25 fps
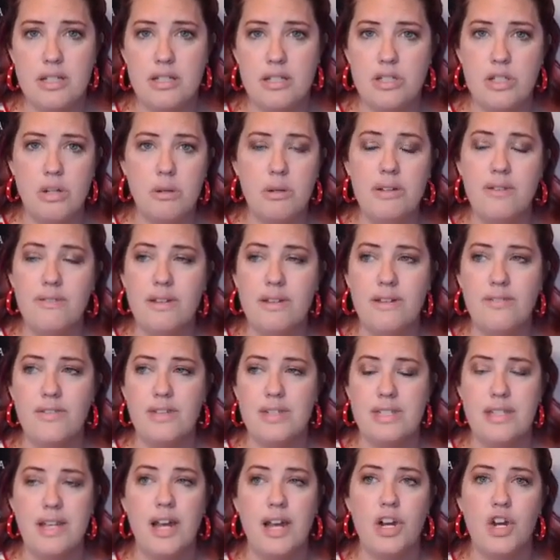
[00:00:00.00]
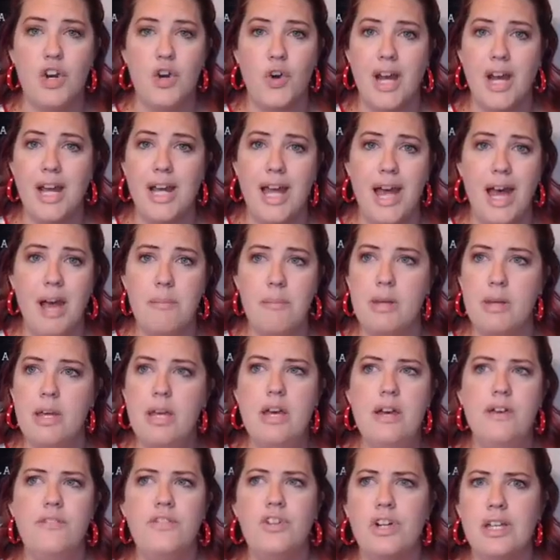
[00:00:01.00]
So even if it's not a great app,
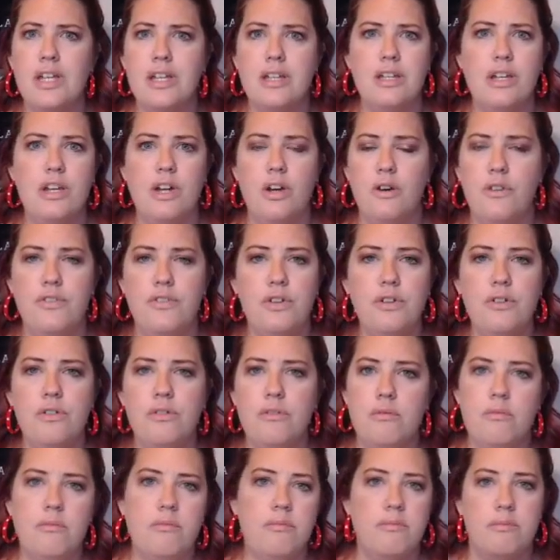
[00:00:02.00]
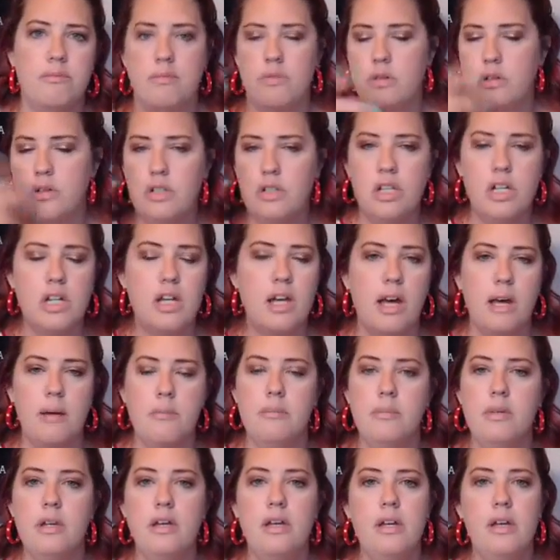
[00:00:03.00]
if you look up